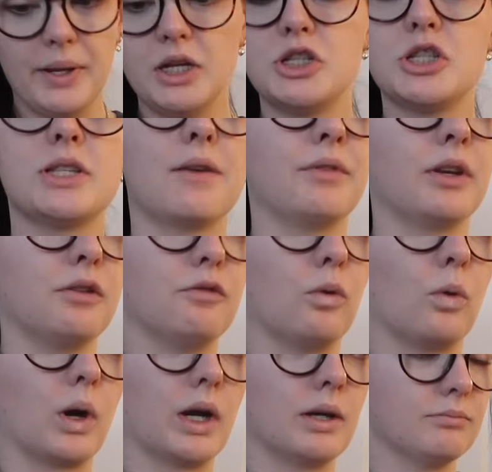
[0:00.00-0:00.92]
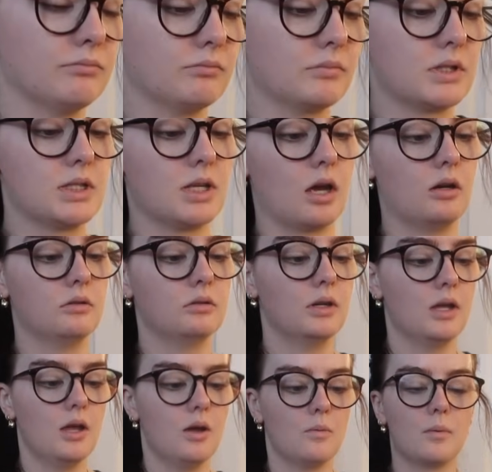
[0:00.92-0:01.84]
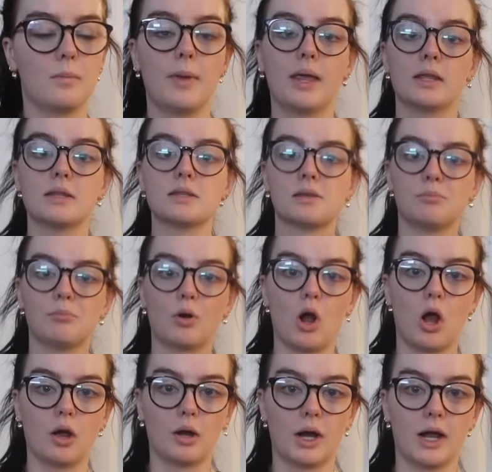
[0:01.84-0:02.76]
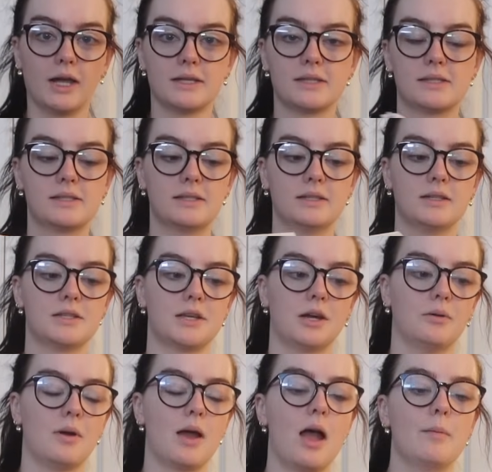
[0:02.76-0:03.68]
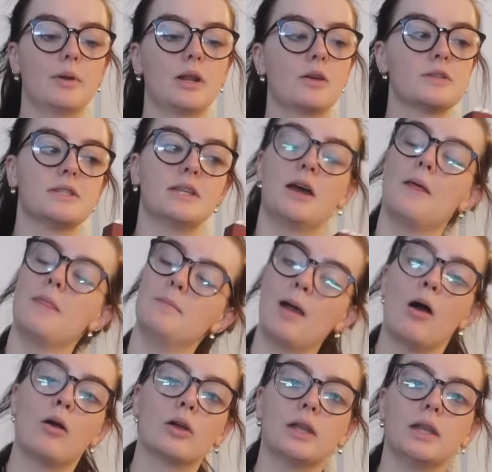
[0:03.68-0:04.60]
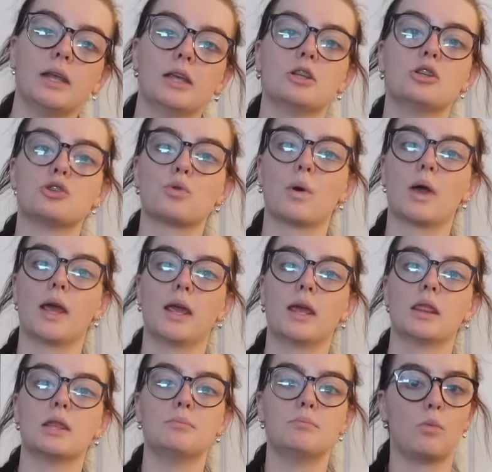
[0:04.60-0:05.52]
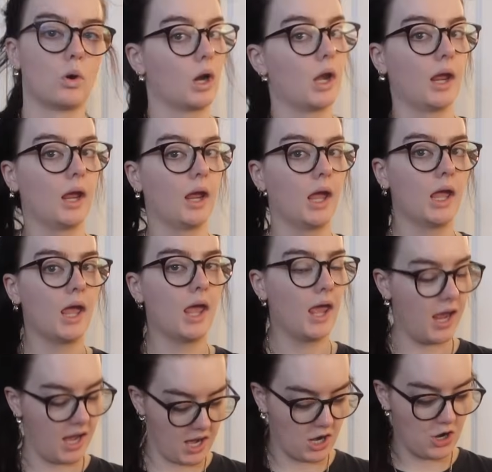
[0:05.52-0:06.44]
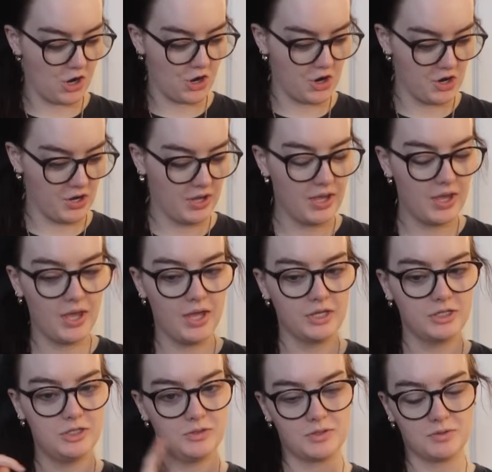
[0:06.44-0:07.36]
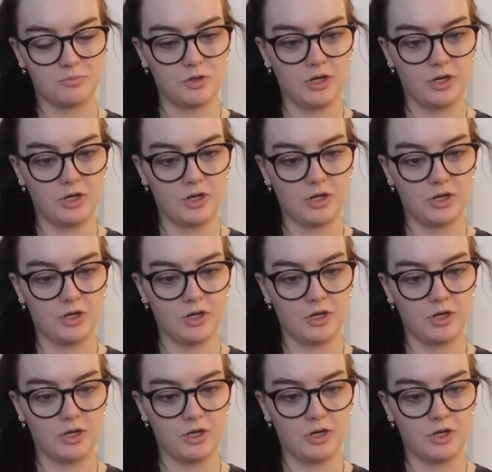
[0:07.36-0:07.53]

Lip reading: page 74, so we're making some progress. So I'm gonna go sit on the balcony, enjoy the morning air, do some